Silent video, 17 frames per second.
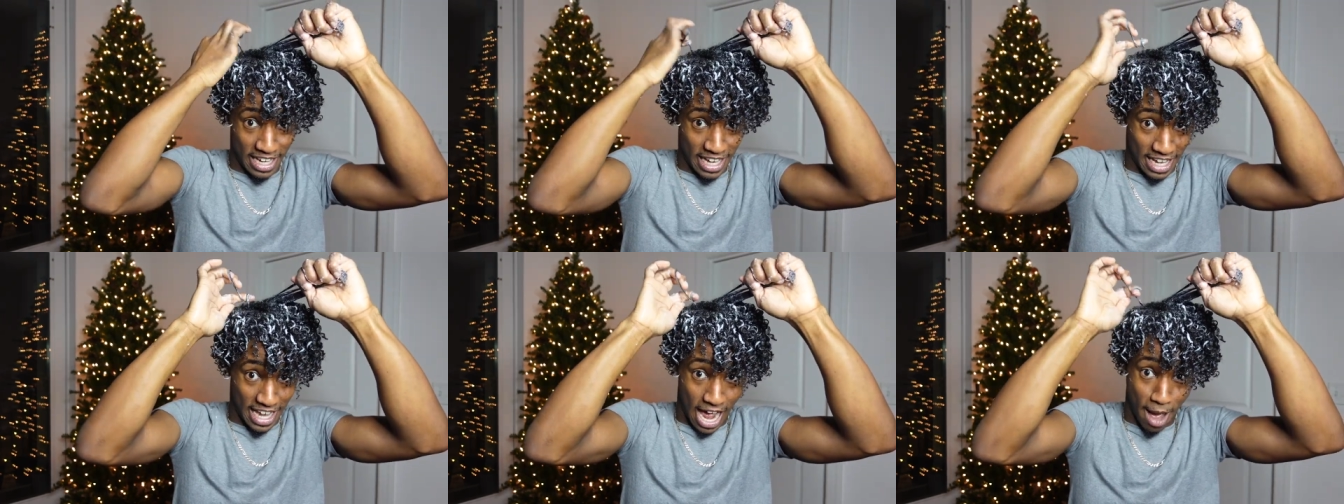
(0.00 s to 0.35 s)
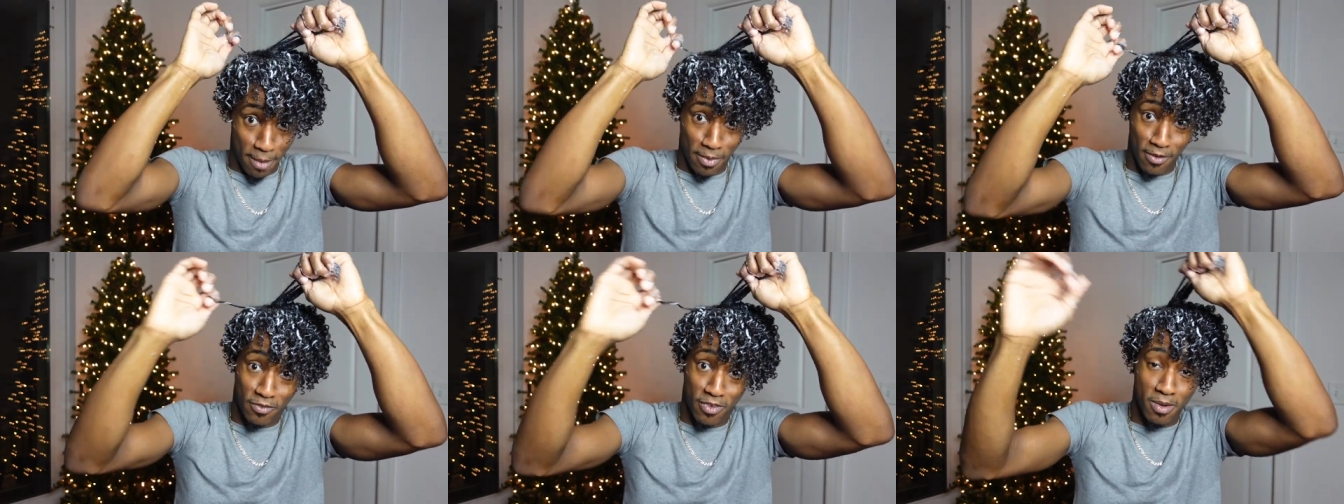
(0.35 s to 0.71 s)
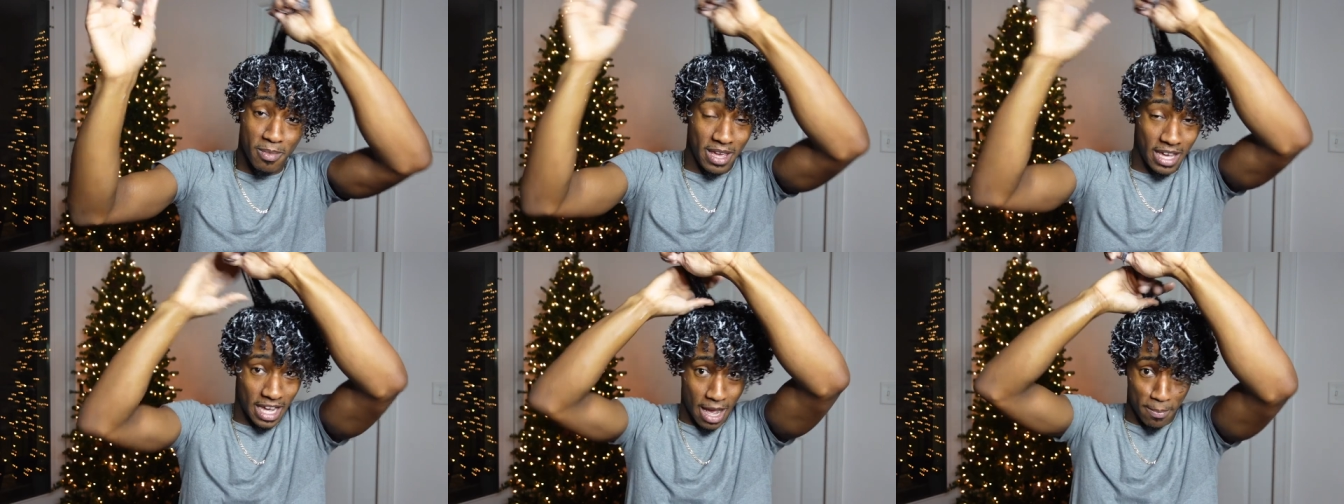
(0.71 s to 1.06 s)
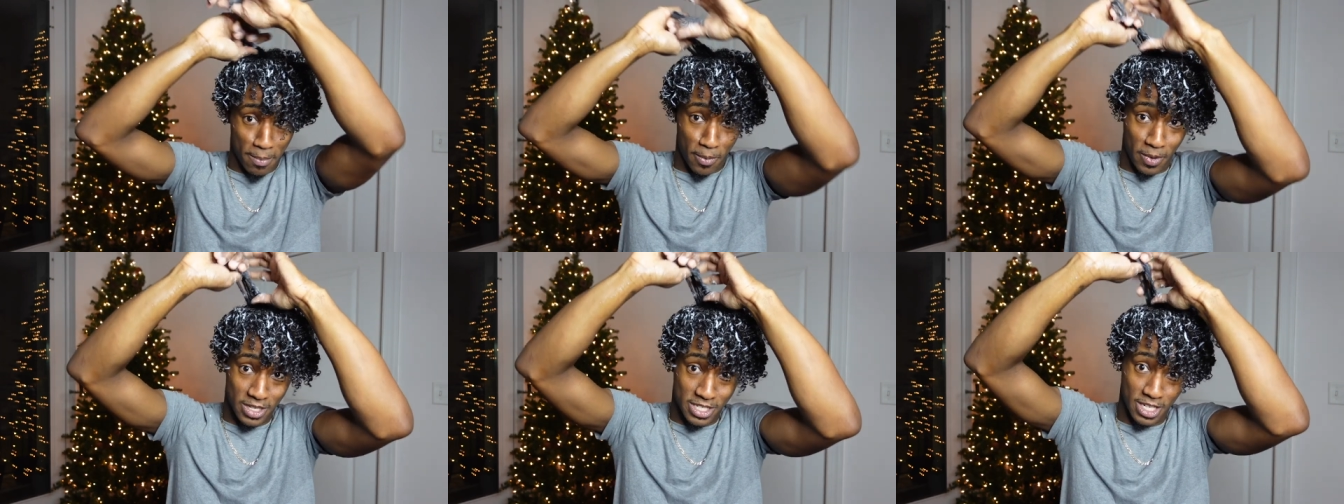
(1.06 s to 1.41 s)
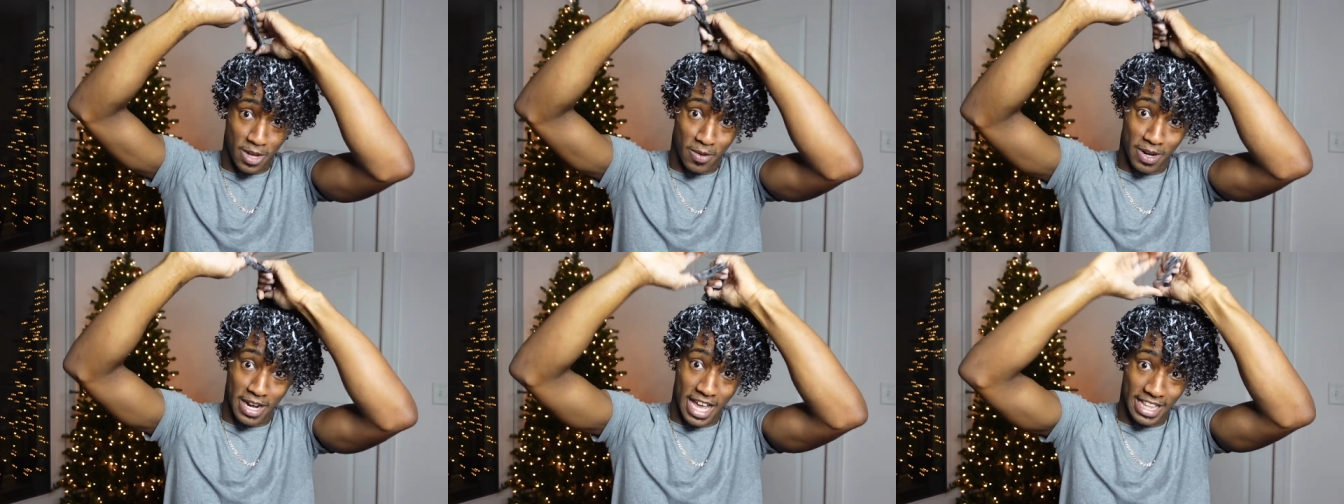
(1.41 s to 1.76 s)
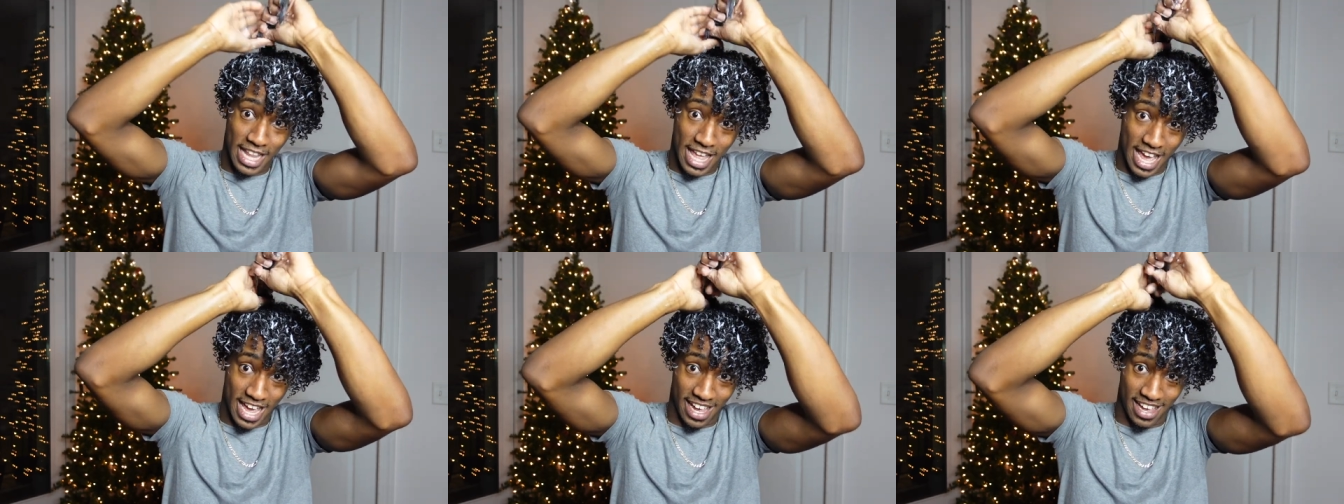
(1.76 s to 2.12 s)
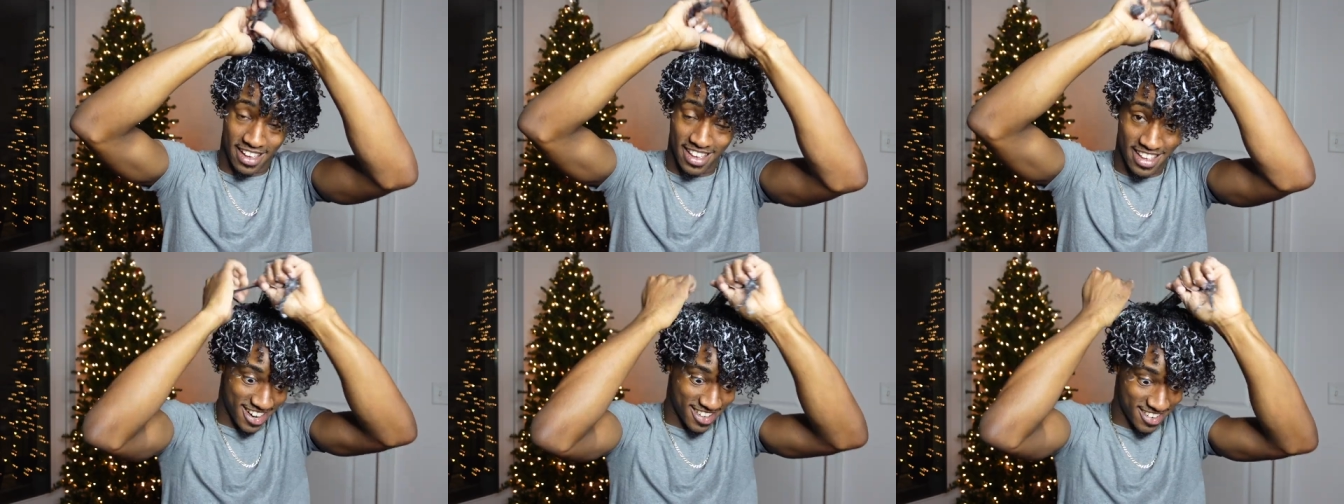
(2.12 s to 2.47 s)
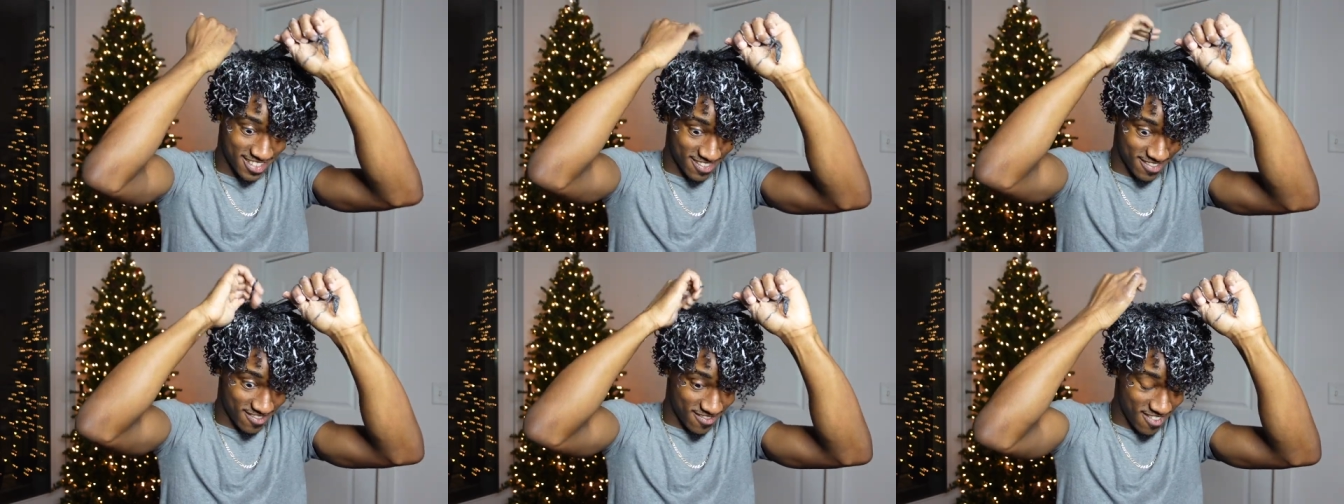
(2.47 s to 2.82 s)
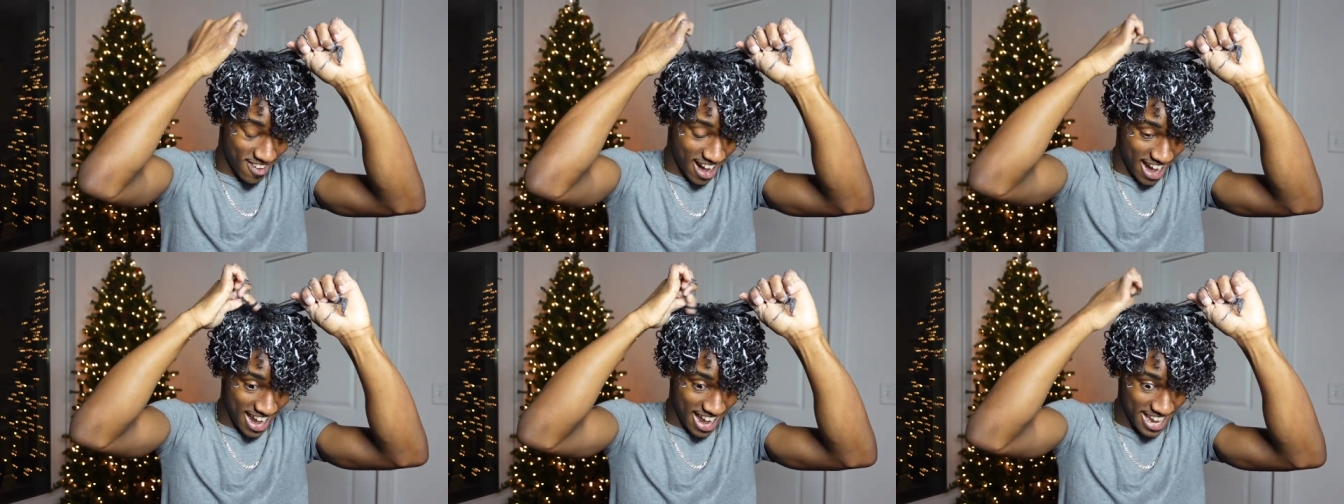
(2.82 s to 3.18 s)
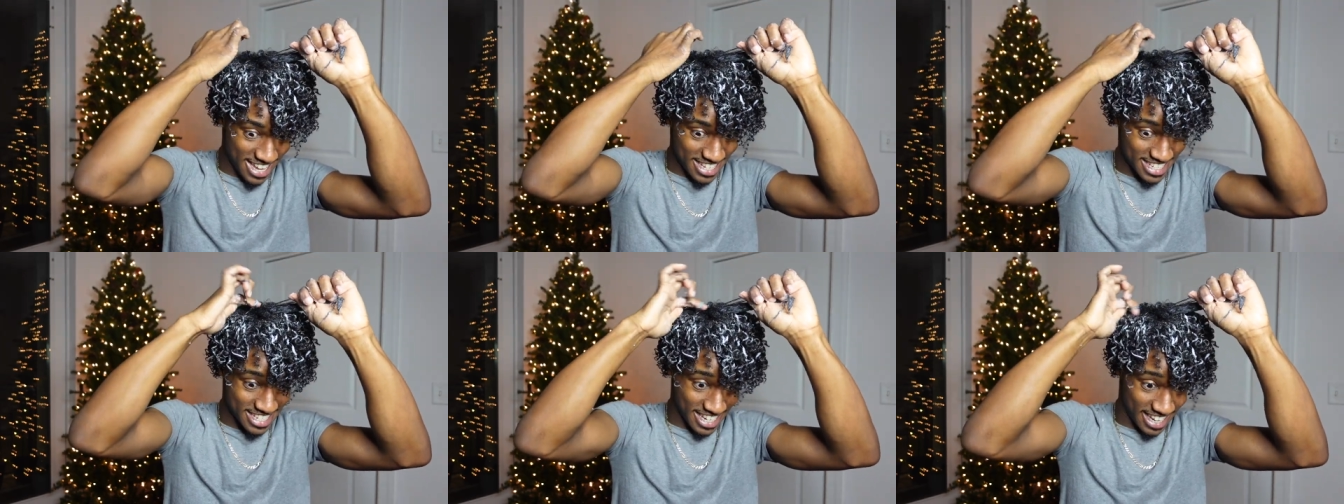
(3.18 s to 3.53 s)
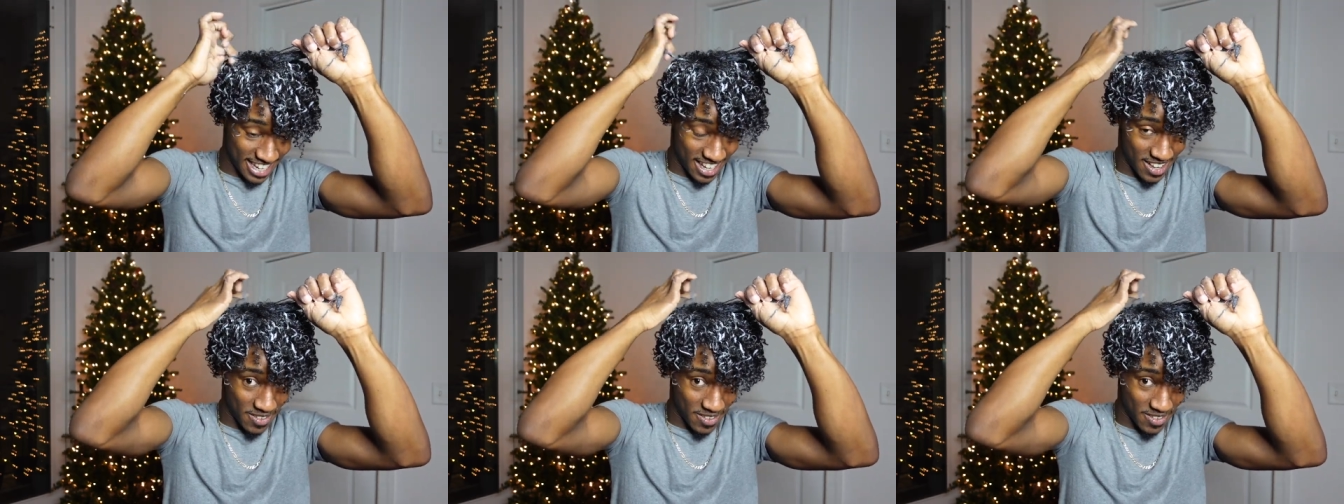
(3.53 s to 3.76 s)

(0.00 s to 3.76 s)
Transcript: It happened for me a couple weeks ago in L A. Crazy.